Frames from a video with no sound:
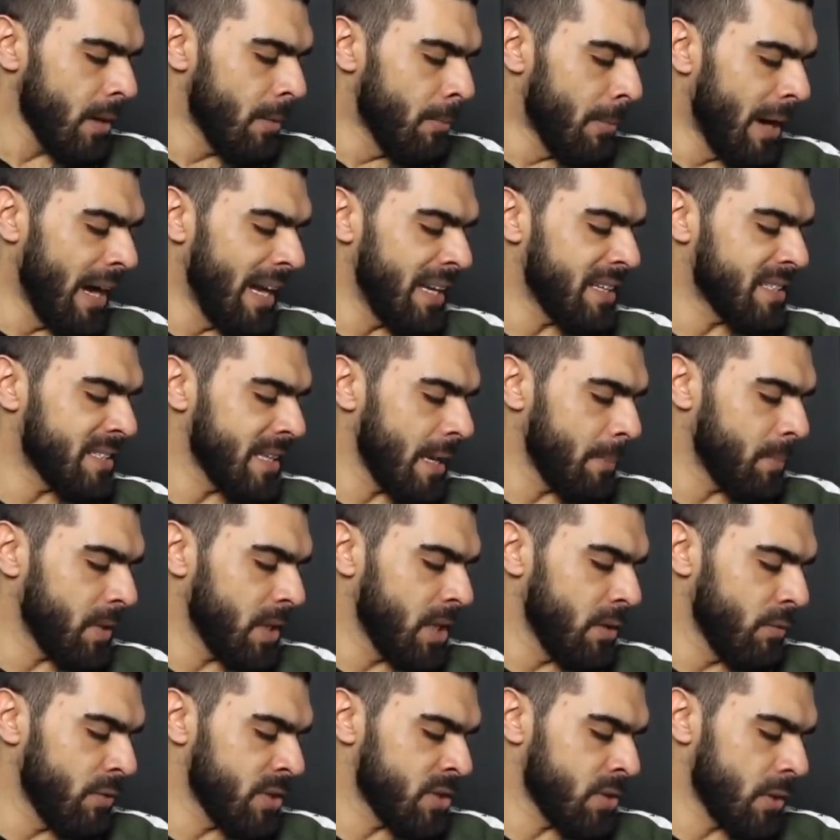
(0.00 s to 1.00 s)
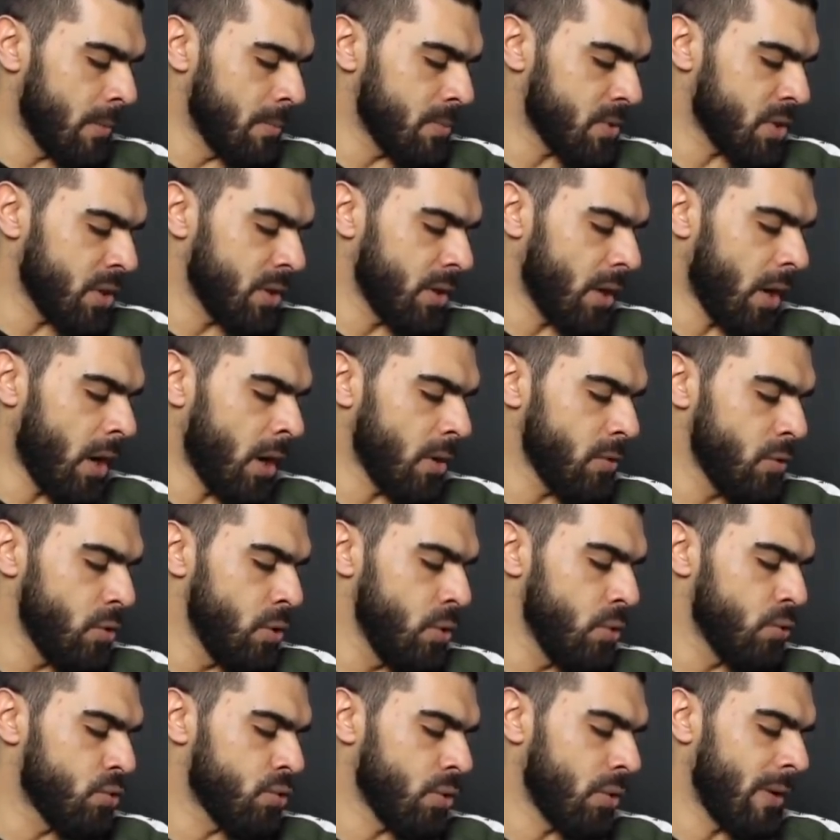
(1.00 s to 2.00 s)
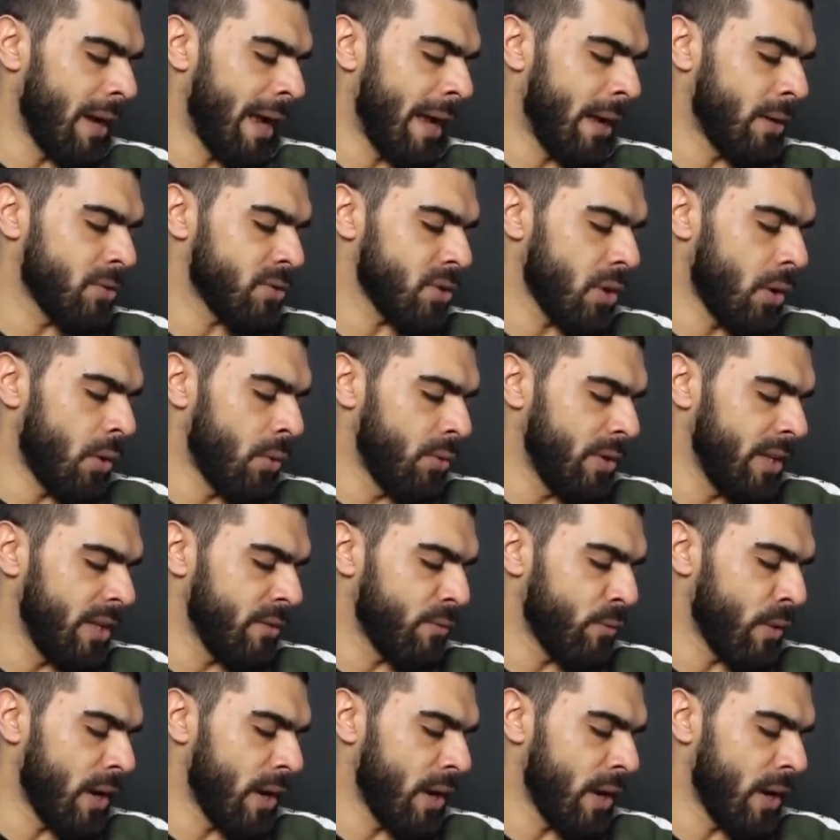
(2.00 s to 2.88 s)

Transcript: by accepting a resumption on neutral grounds only if